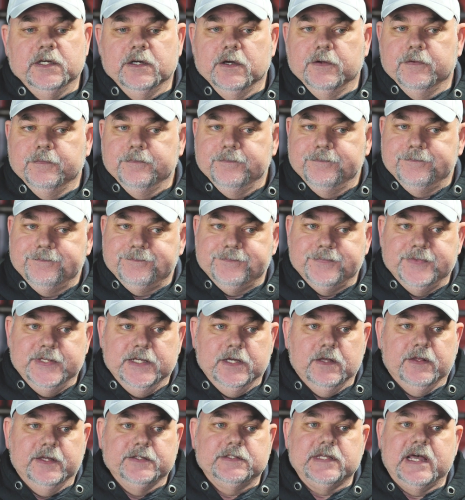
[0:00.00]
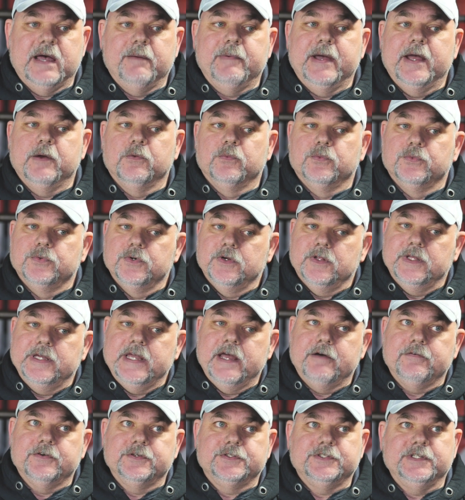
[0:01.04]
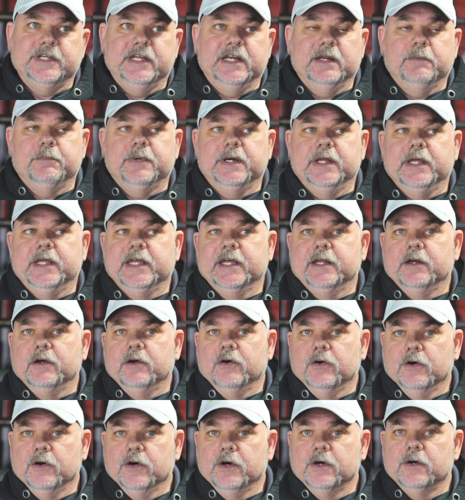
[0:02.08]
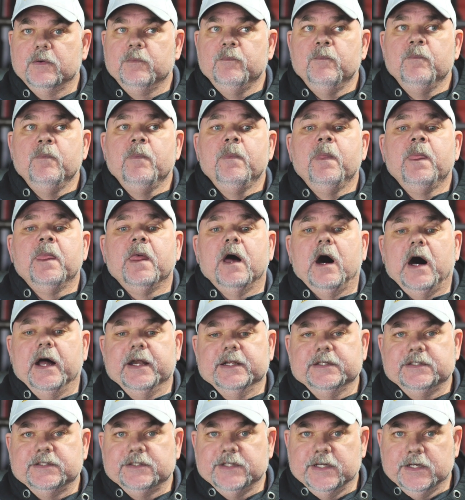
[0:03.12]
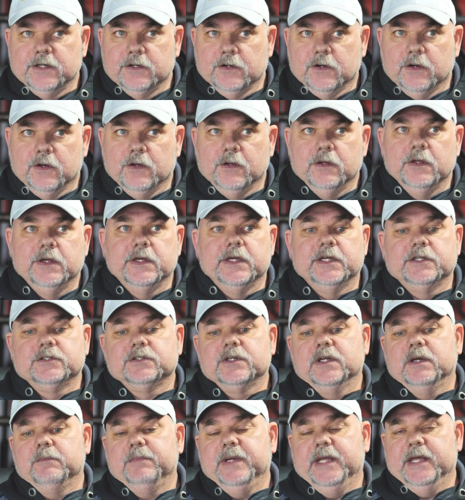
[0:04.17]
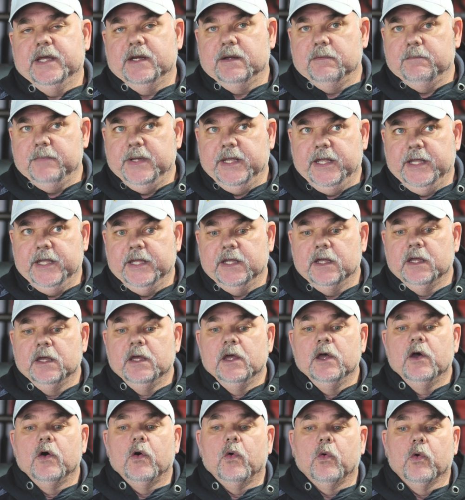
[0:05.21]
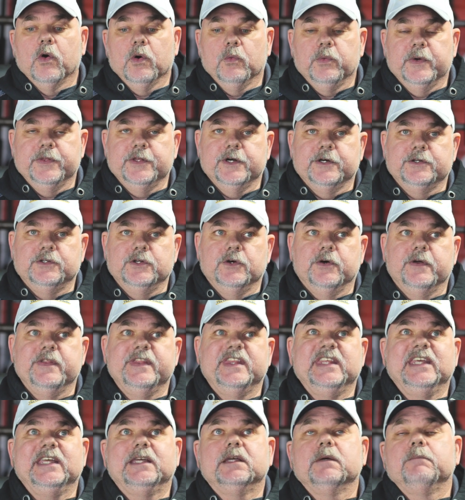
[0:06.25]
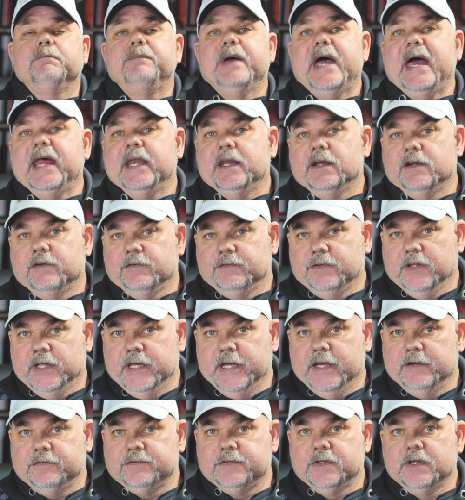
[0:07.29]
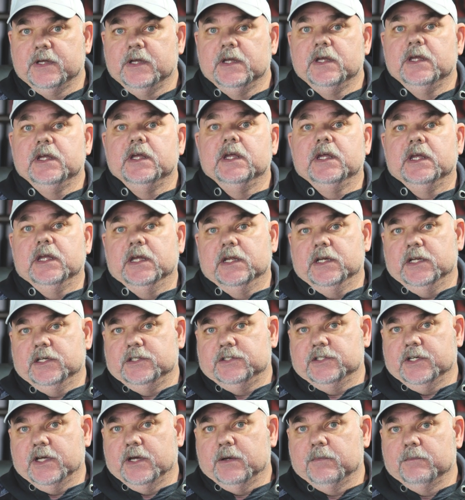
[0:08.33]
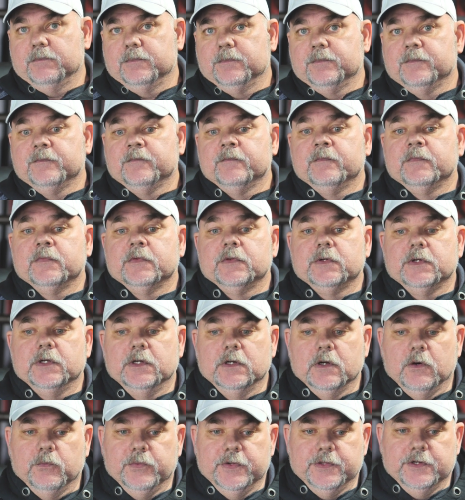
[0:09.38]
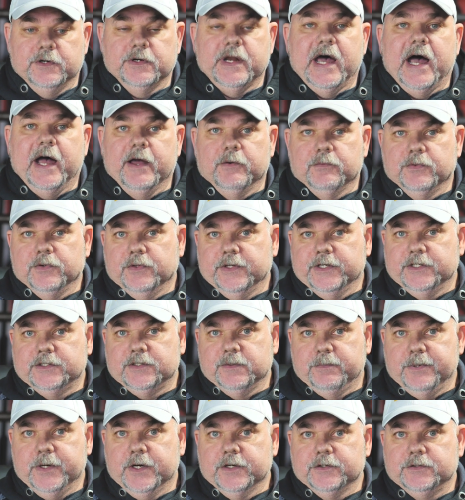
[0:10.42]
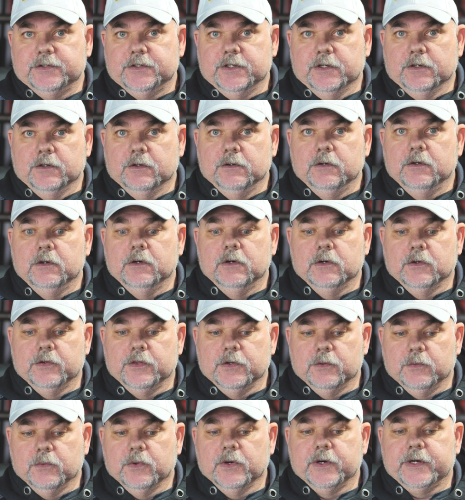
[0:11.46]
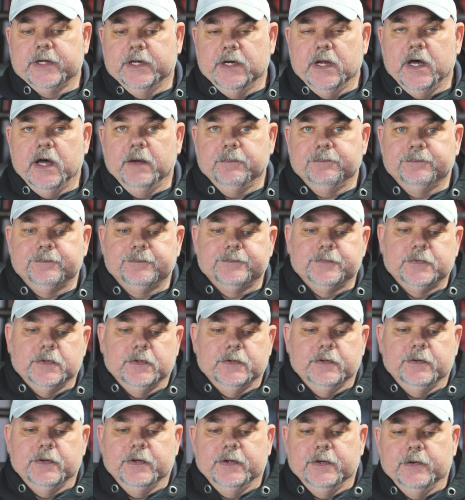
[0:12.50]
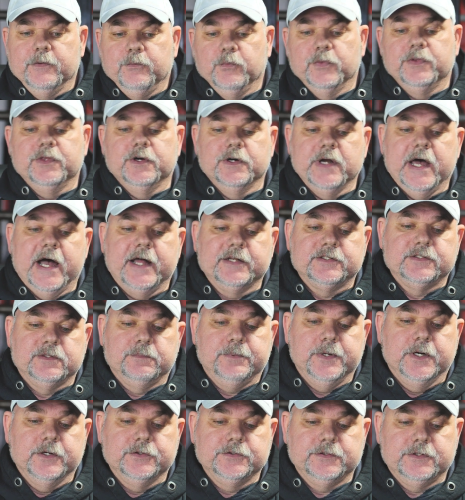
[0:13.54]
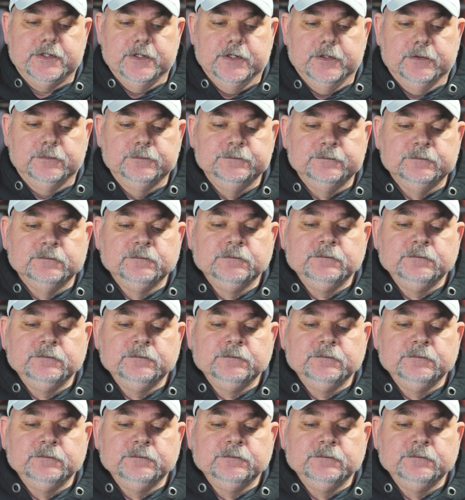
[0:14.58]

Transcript: You know, the only time I really ever see anybody get hurt on a single is going to be at a meet or when they're doing the competitive lift in a gym, you know, when they're not really supposed to, or they're working up when they're not supposed to.